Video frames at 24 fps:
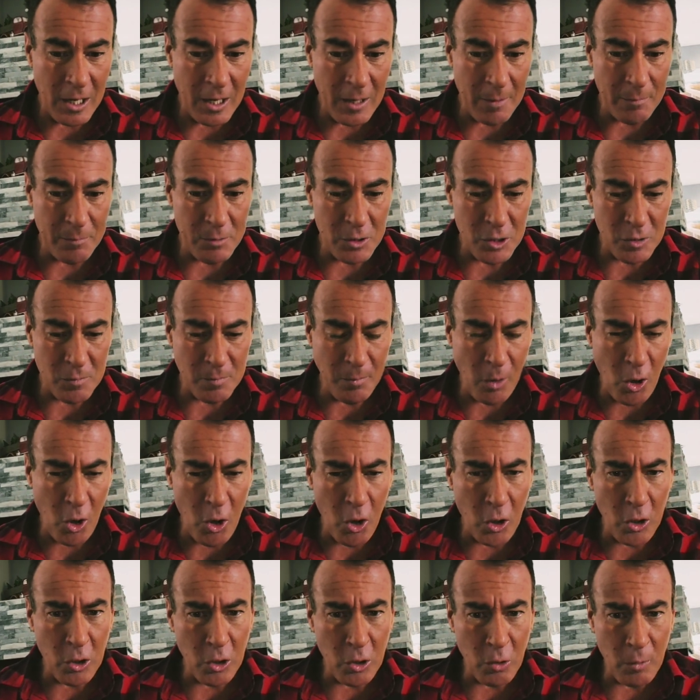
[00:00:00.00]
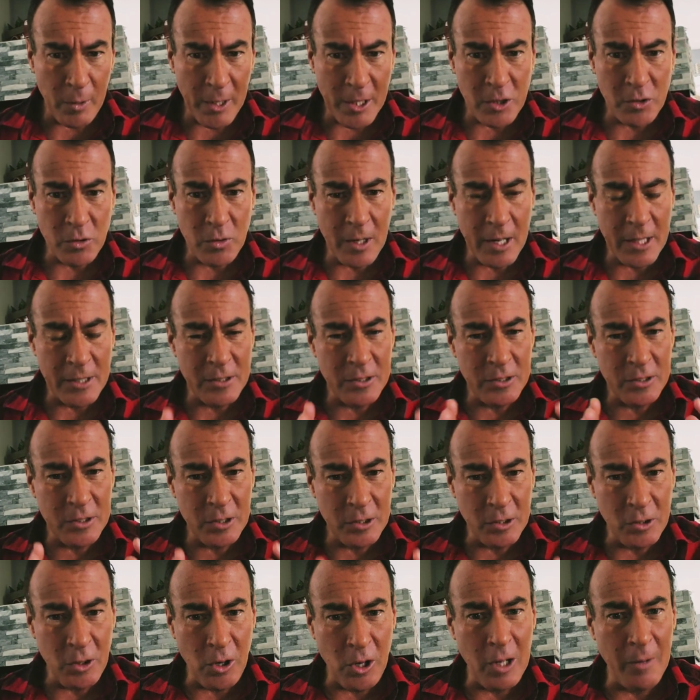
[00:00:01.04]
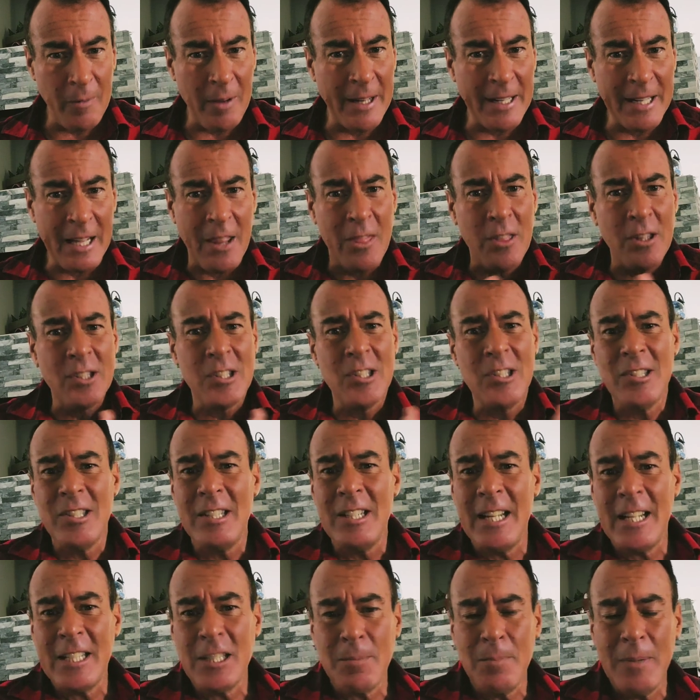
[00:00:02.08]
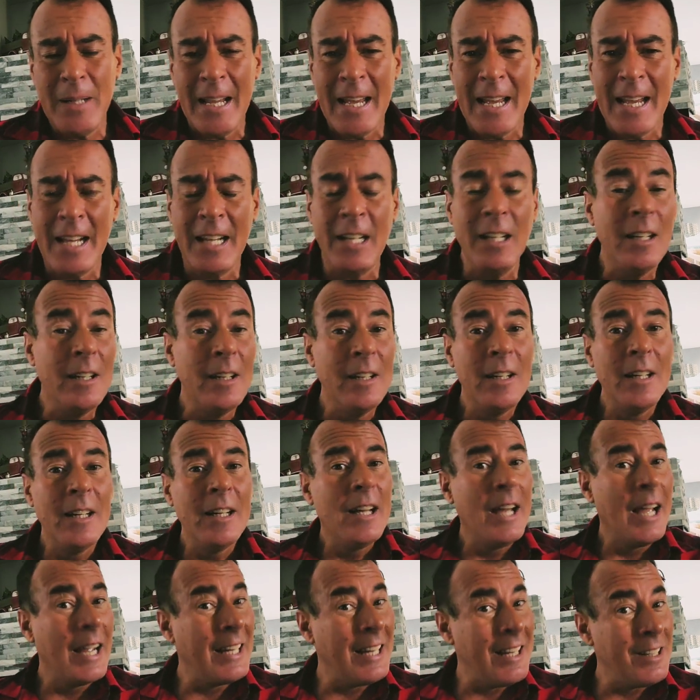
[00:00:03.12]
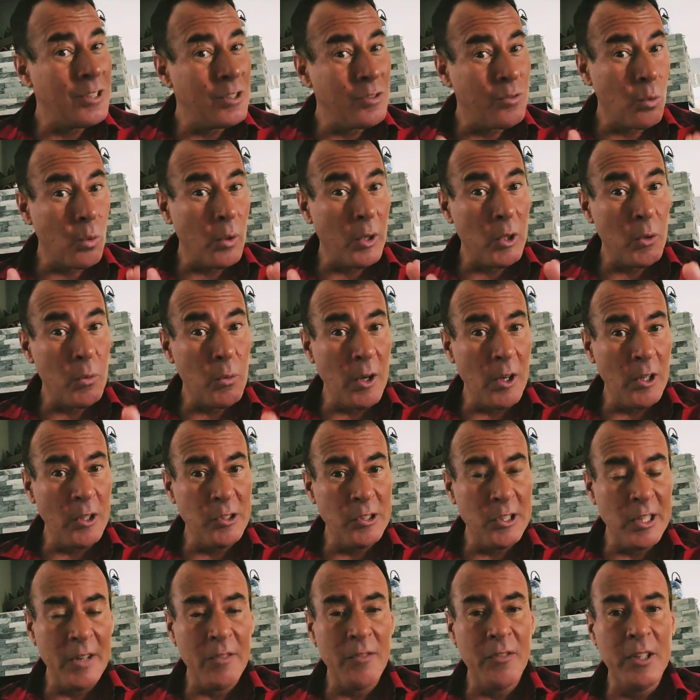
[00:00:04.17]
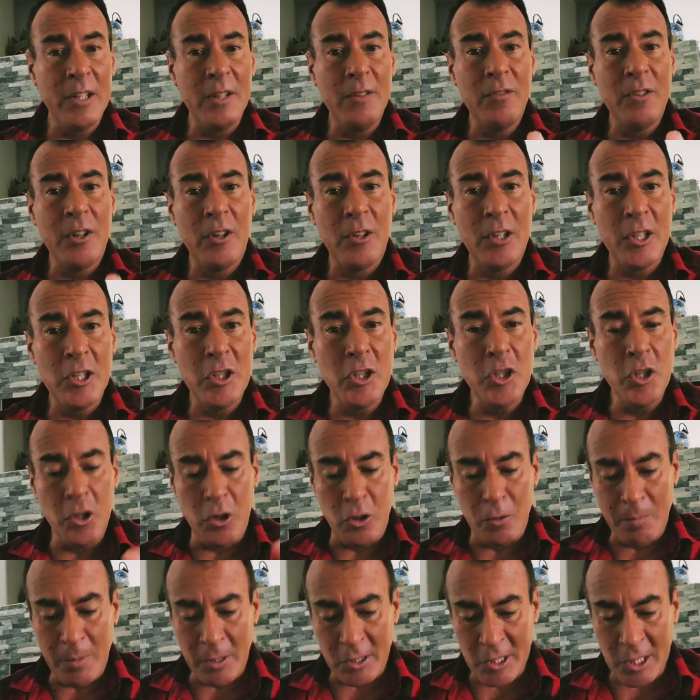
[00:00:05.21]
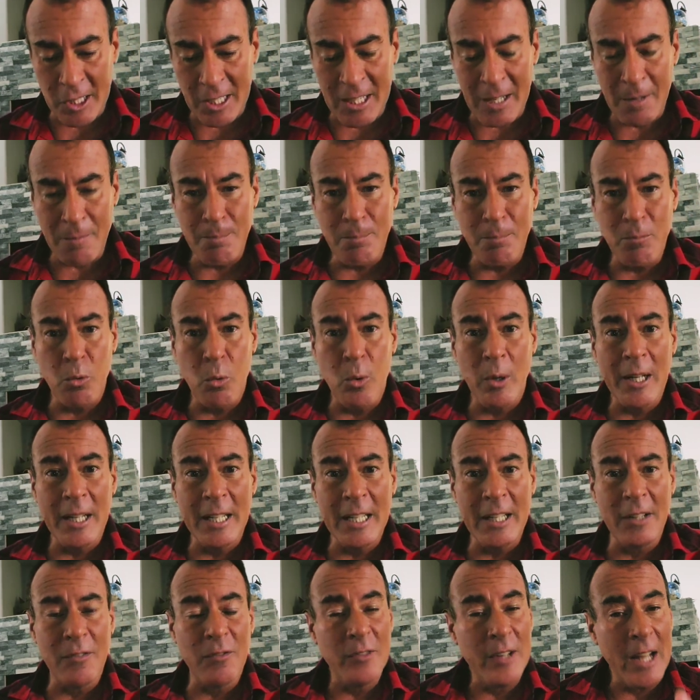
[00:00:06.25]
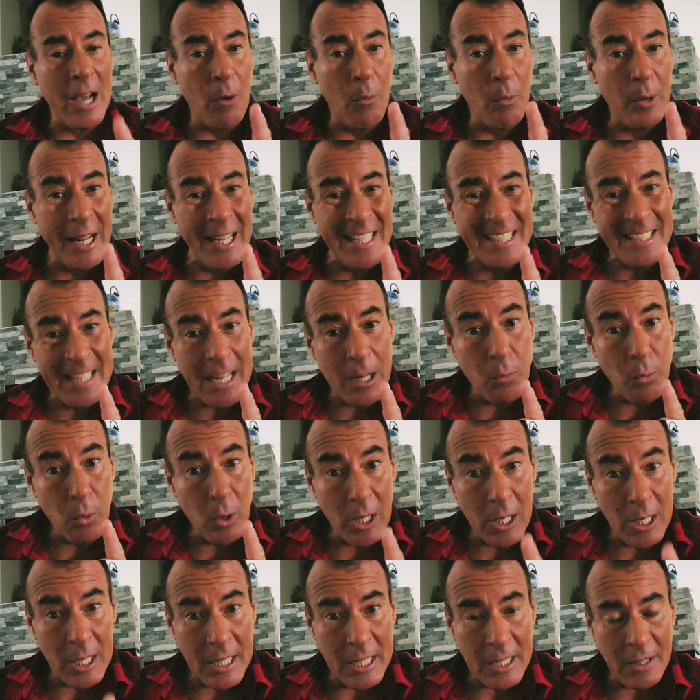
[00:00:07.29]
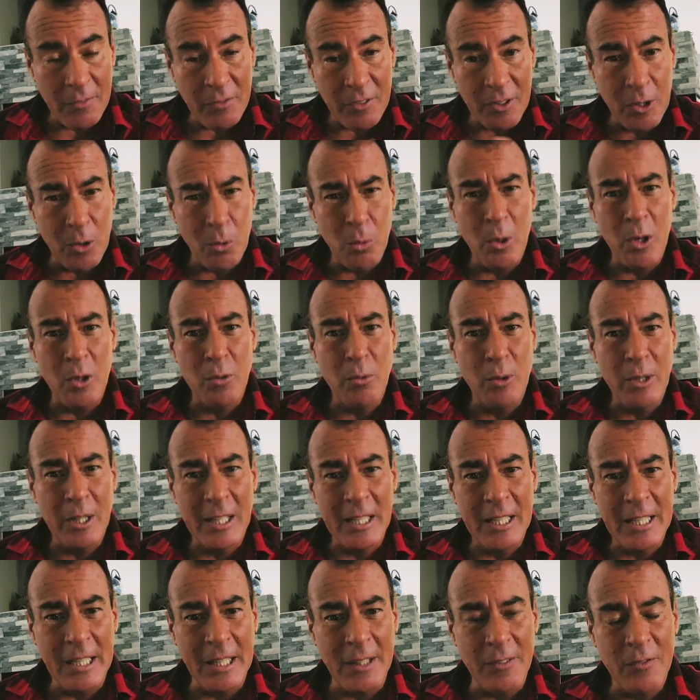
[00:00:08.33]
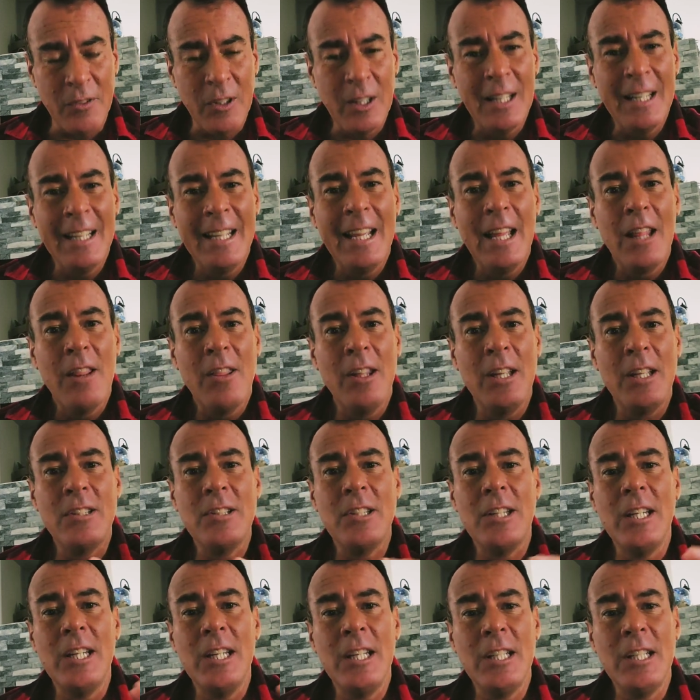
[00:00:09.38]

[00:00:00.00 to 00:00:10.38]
small little restaurants they're talking about. Now, this is an SBA. Again, it's really relatively very new, but to give relief. Now, when I say relief, in the word relief, this